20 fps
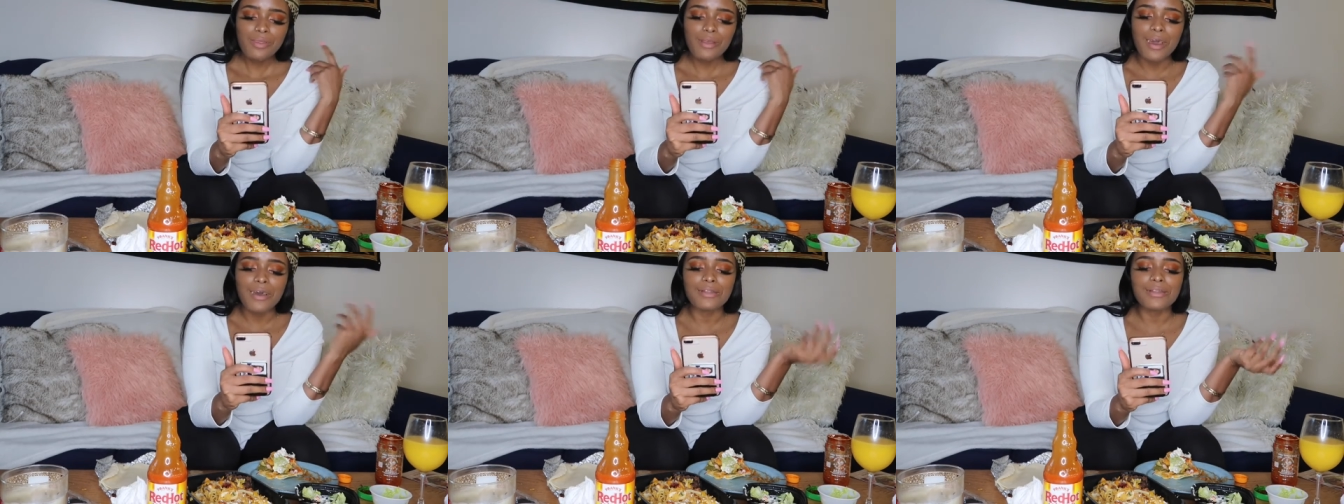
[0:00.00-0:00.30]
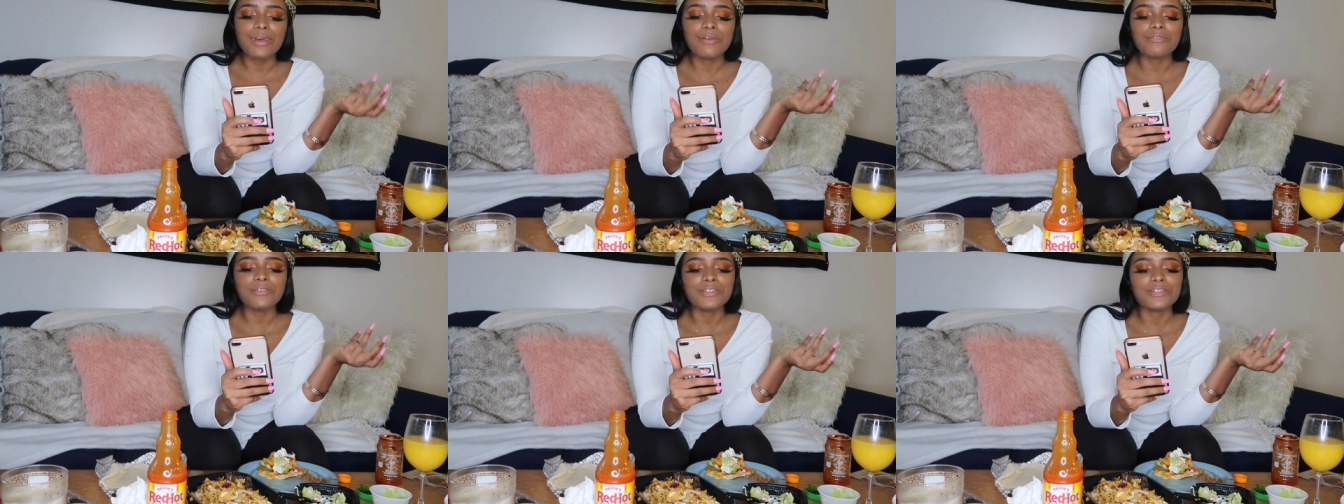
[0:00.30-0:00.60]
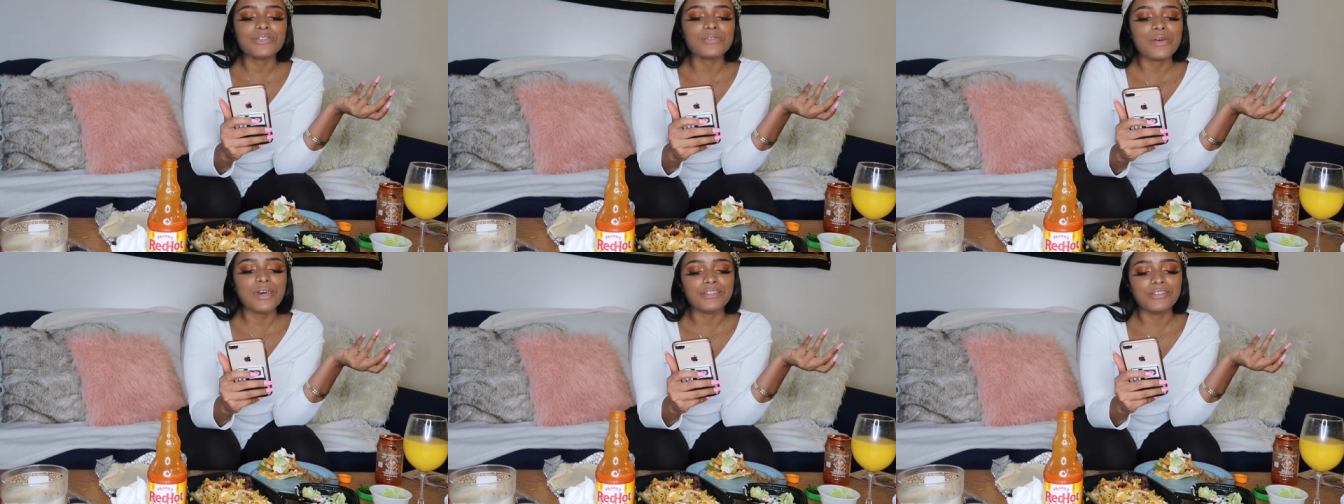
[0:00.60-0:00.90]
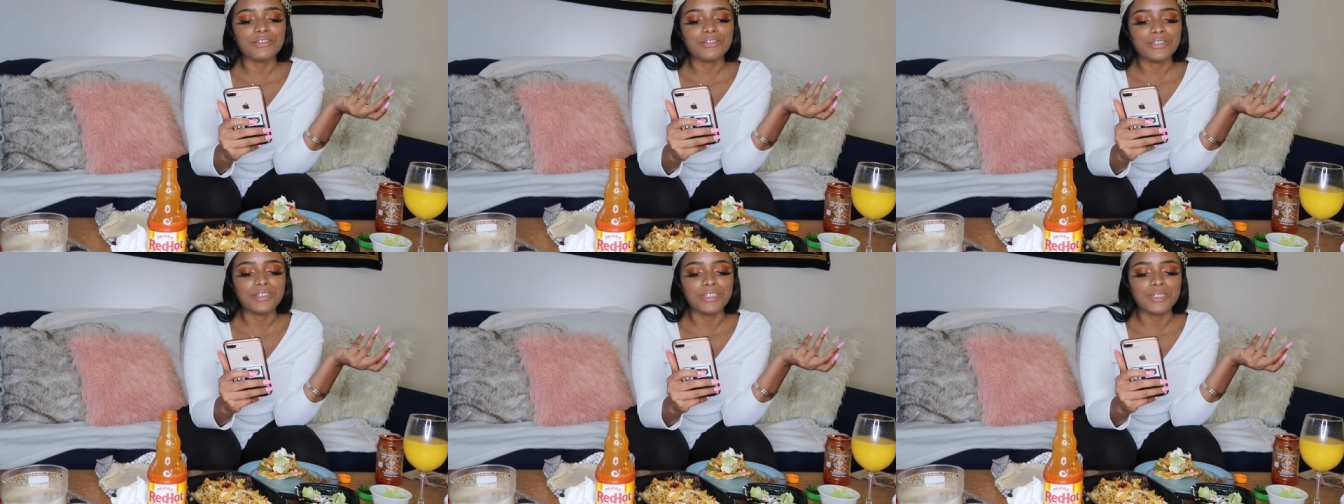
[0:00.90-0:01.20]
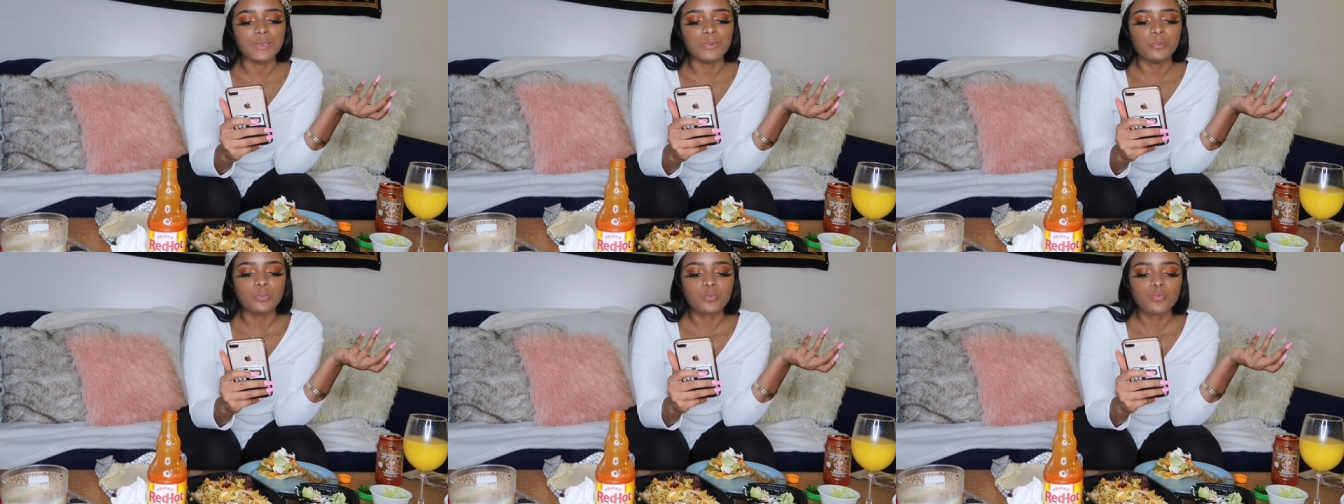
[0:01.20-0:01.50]
I love this
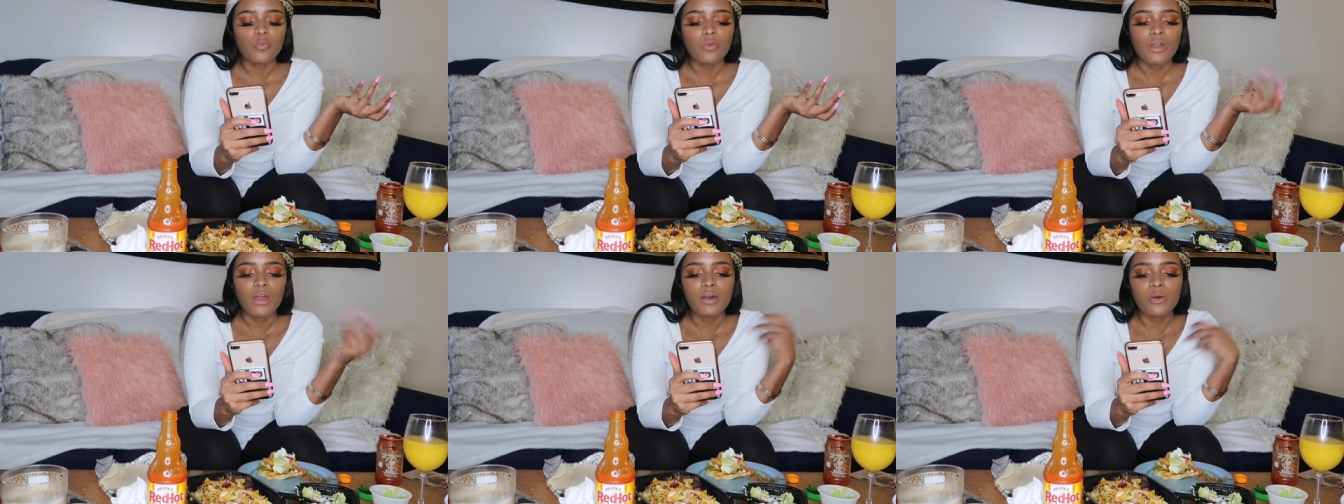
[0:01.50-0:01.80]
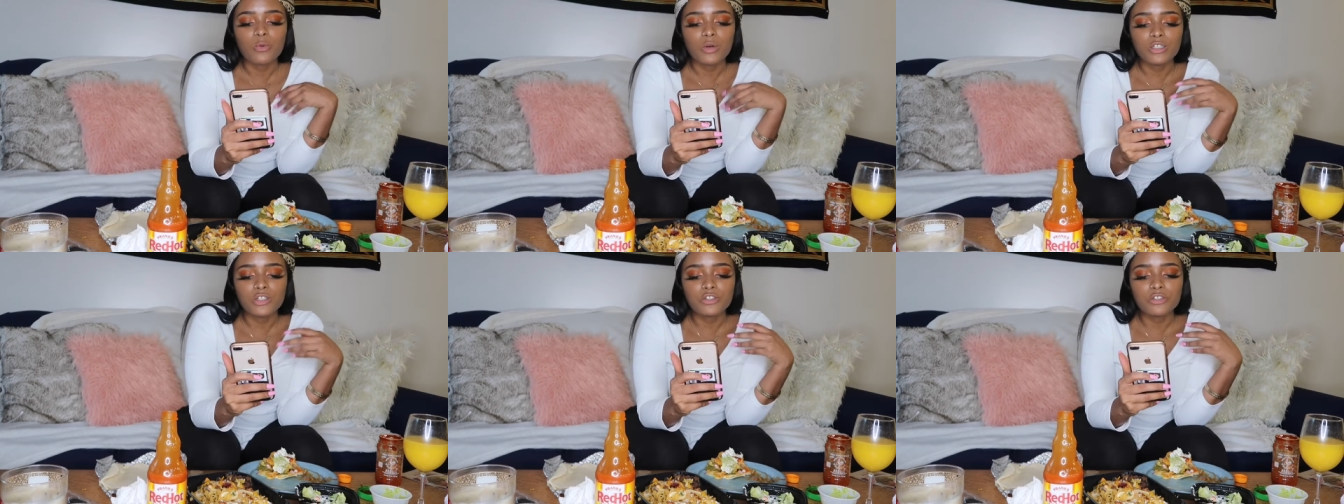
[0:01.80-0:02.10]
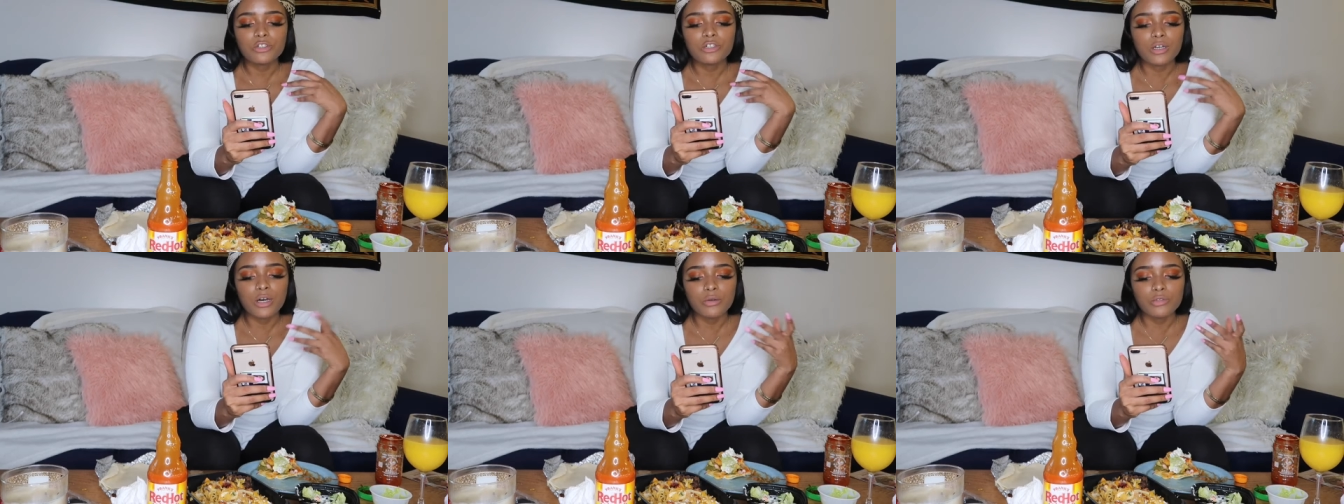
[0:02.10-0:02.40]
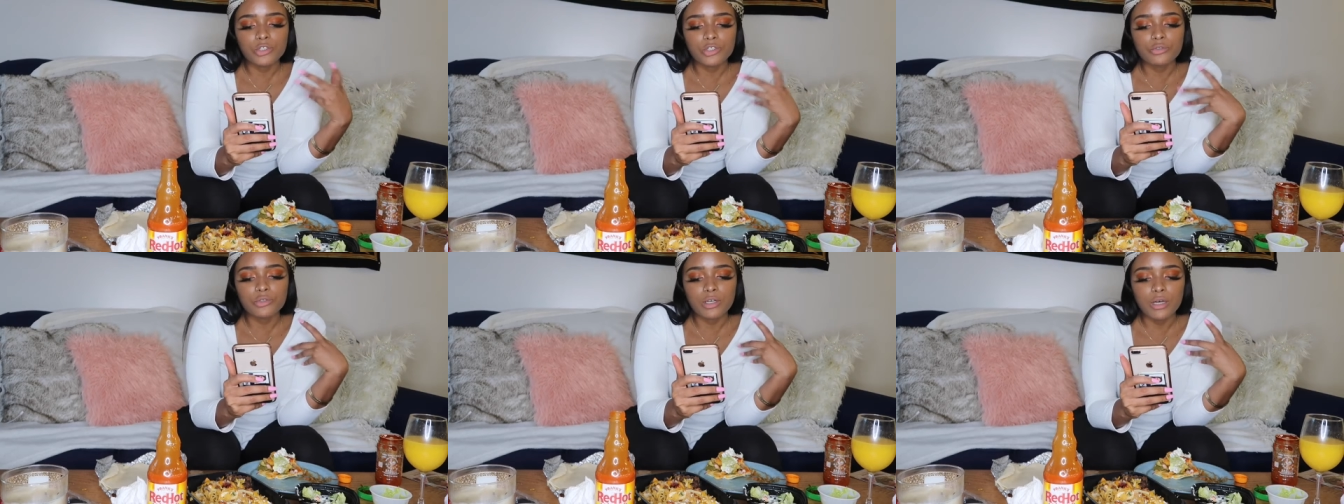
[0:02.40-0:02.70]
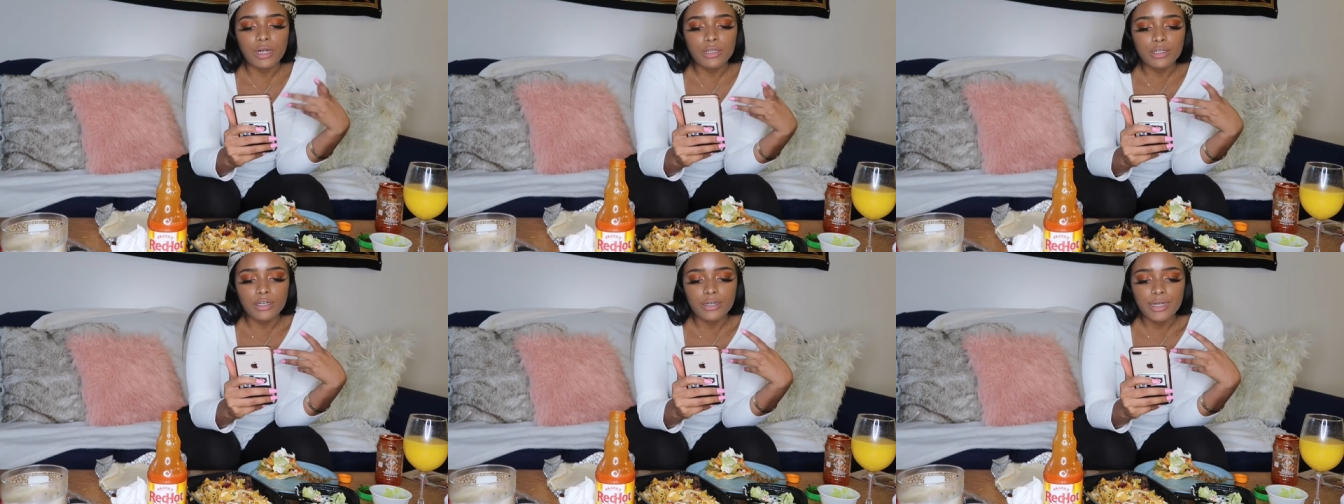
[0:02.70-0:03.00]
question. What's your go-to
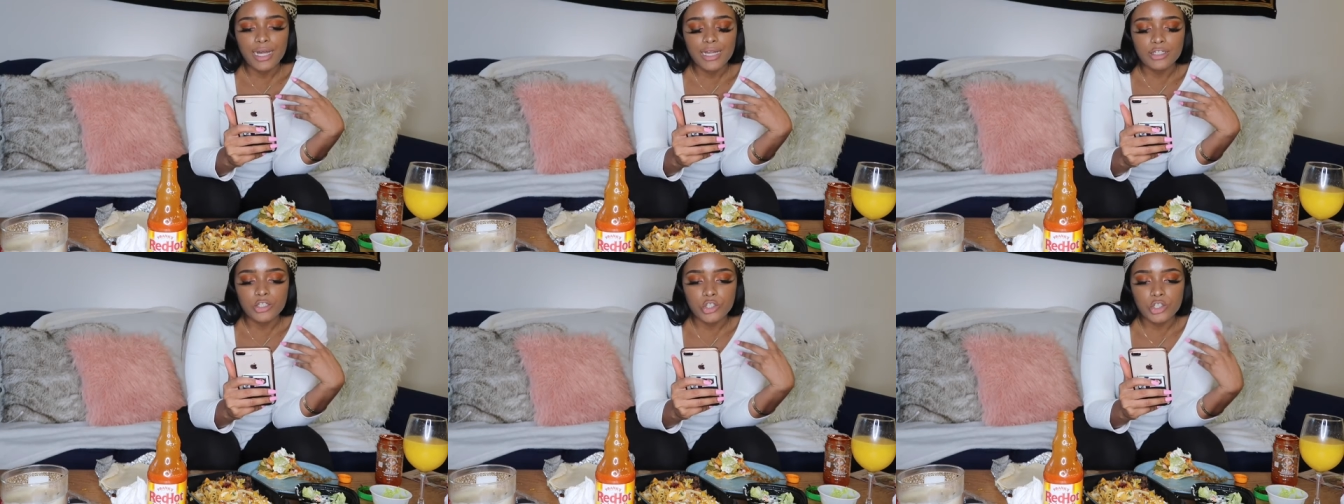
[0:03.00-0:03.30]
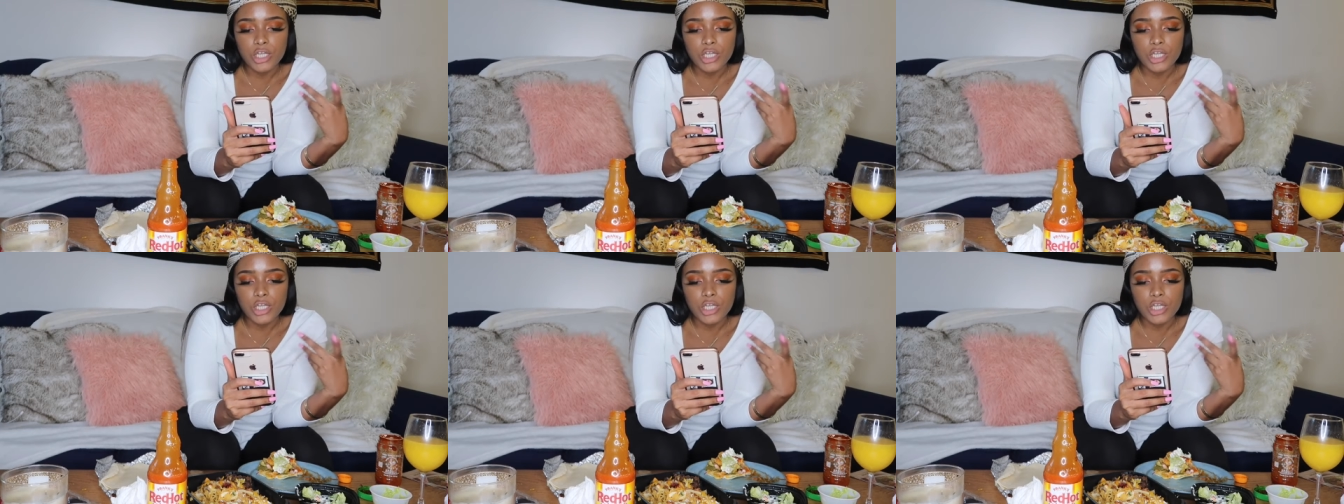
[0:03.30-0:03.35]
color and